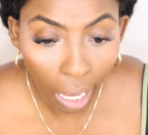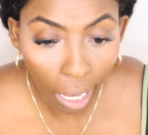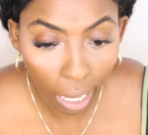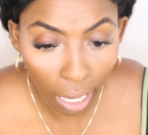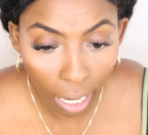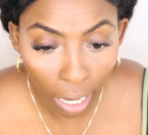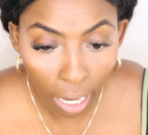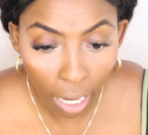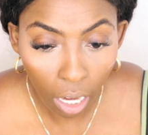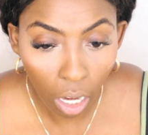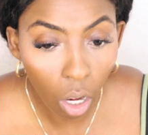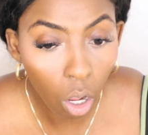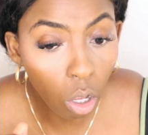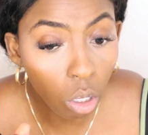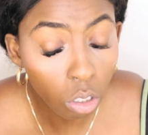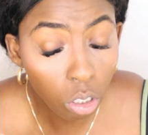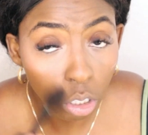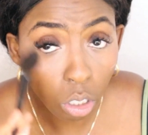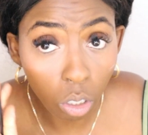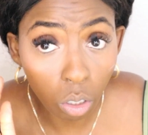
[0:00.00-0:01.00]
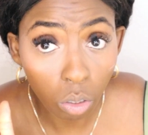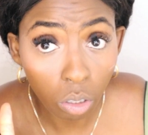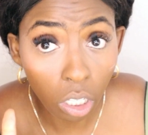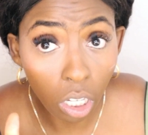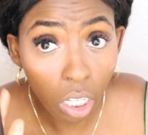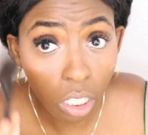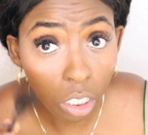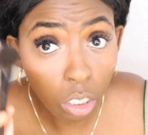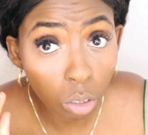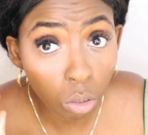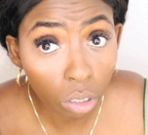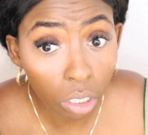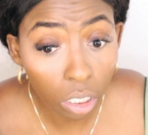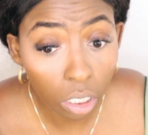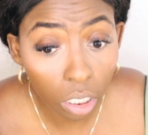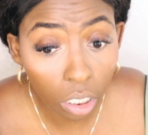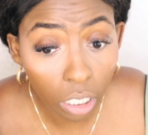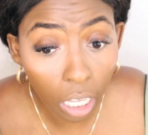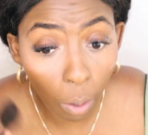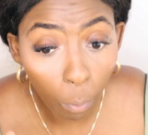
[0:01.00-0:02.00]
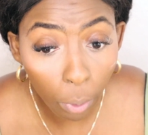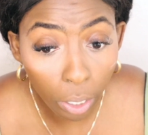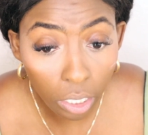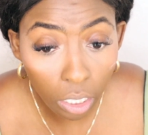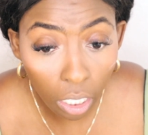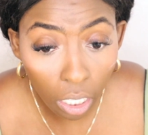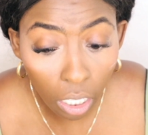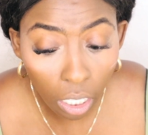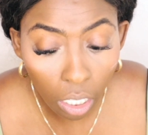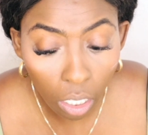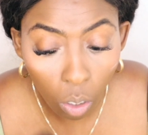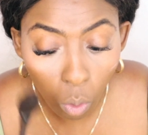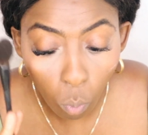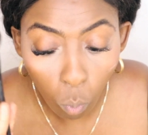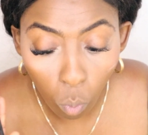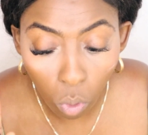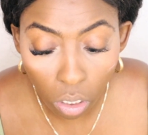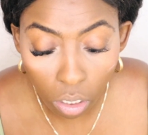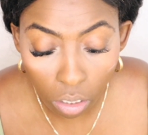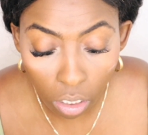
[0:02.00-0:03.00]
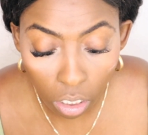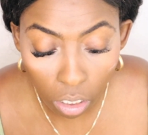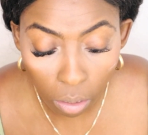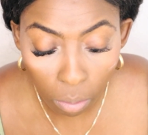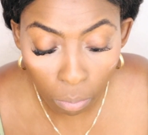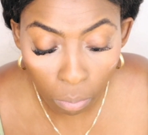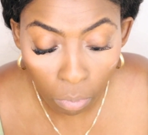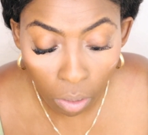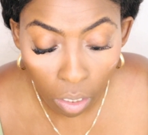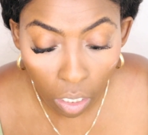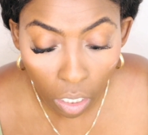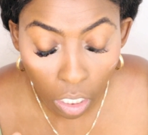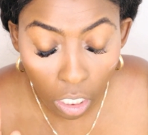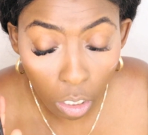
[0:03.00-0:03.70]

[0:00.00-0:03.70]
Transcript: And also the other two dentists that worked there, one of them,